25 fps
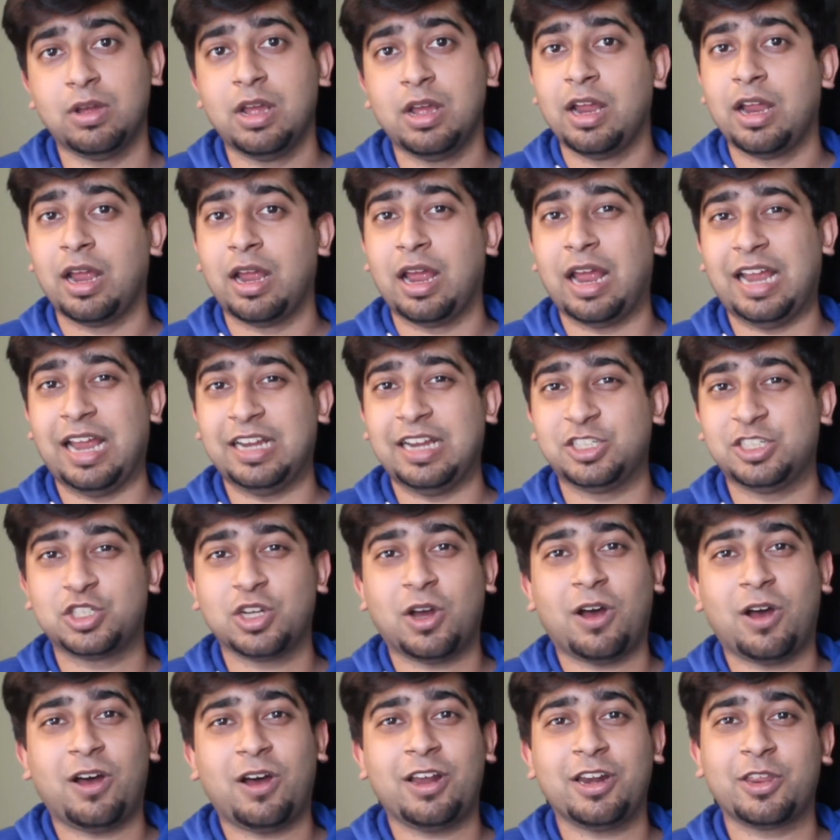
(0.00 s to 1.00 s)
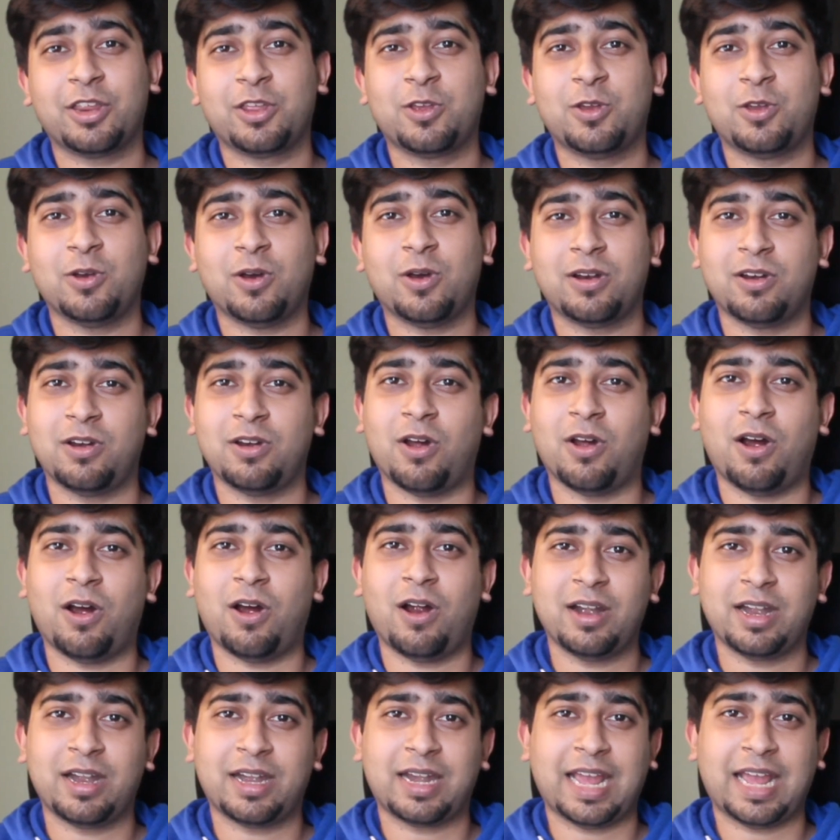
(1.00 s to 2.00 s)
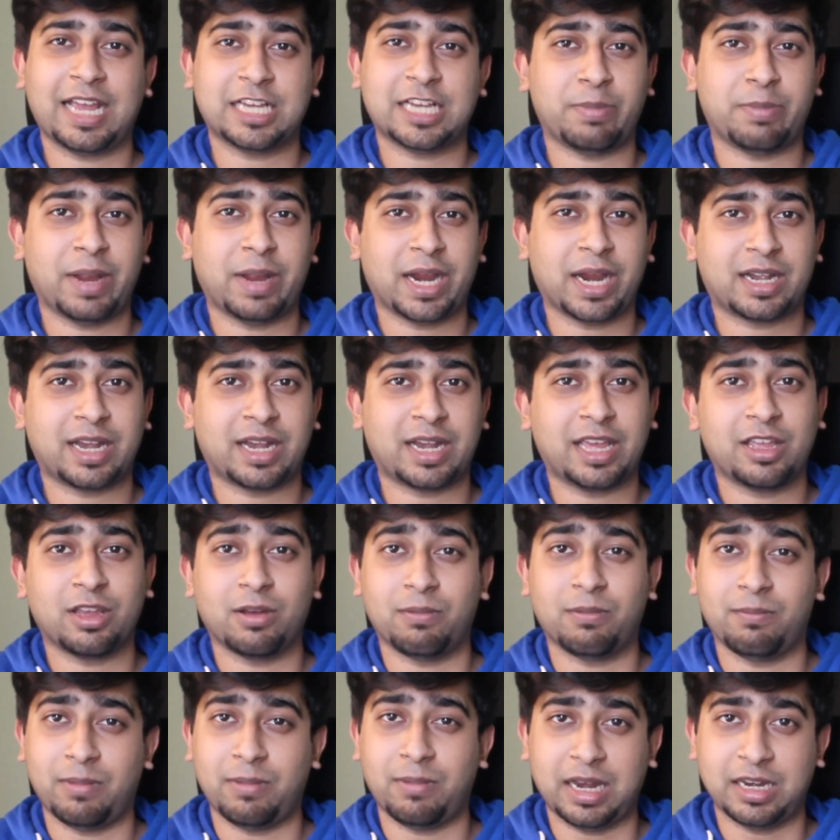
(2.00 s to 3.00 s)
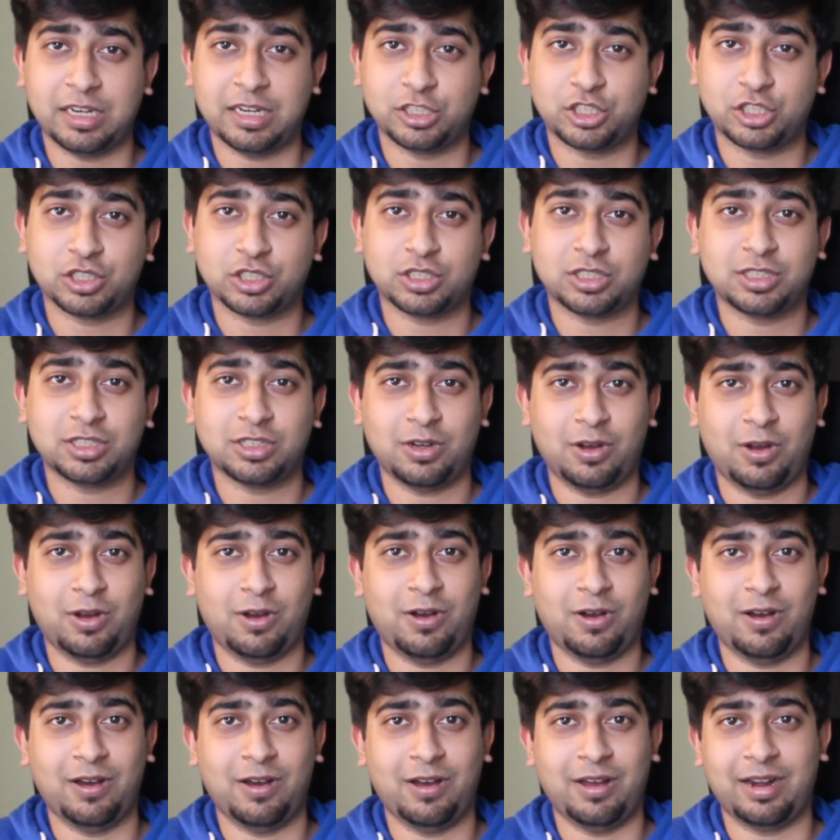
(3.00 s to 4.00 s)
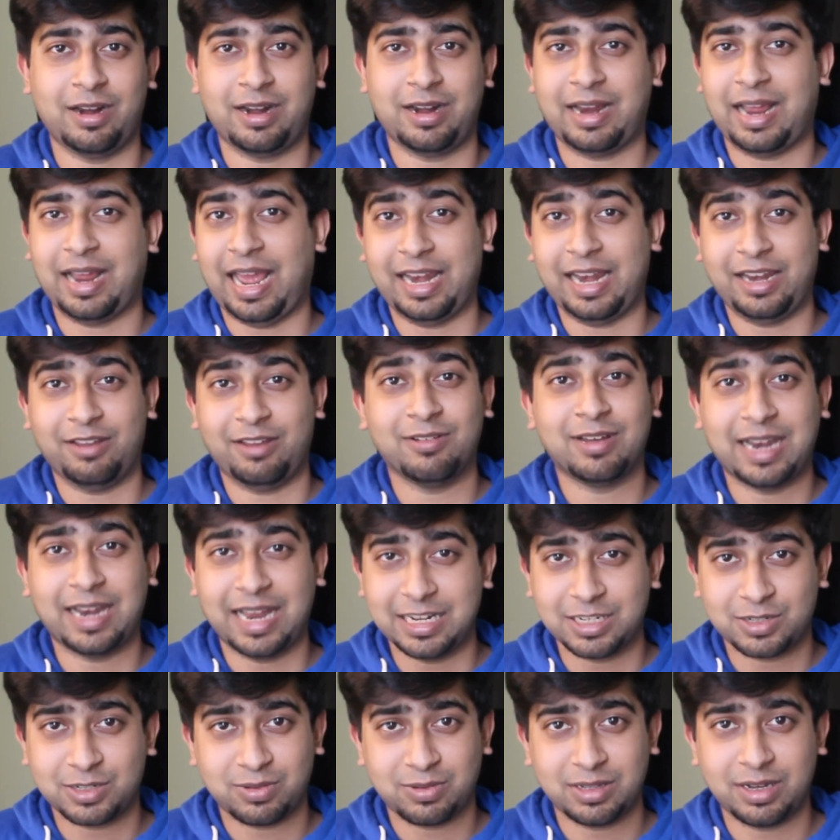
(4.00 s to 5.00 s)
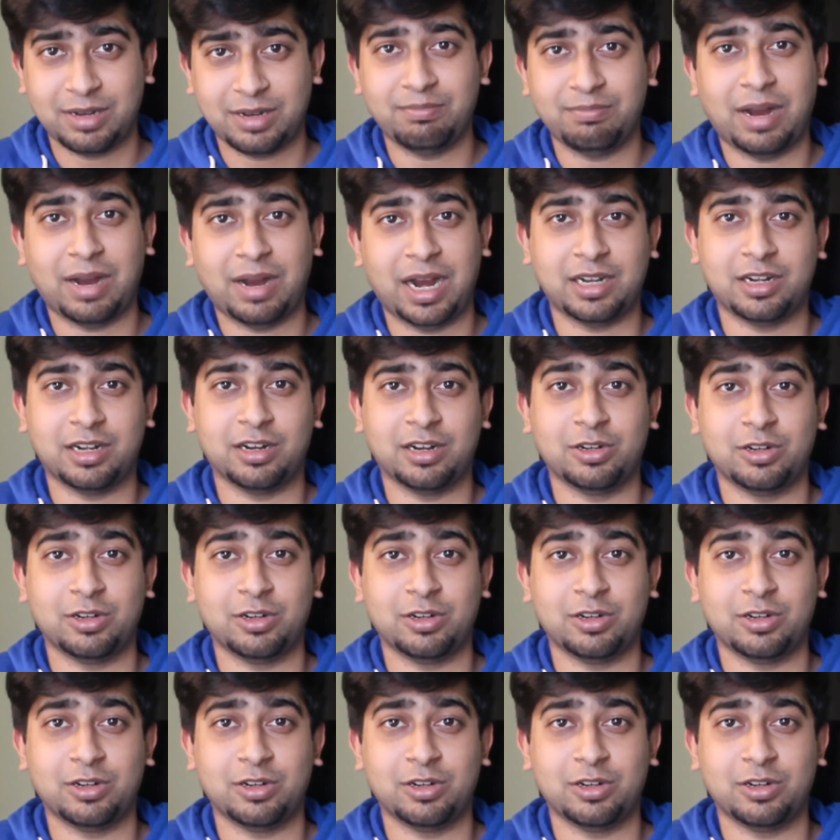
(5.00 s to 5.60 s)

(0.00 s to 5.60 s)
Ensure you're not expecting your manager or anyone else for that matter to